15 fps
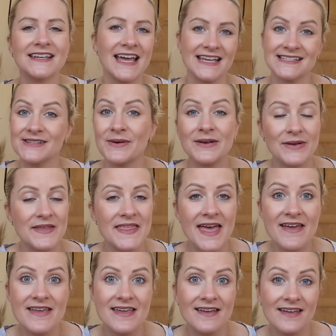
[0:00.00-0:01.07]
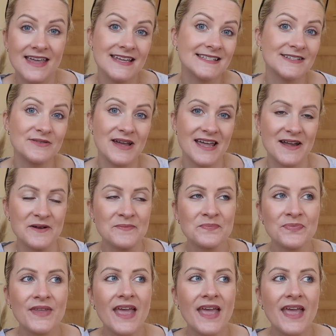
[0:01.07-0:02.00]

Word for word: yeah, so anyway, they he's still here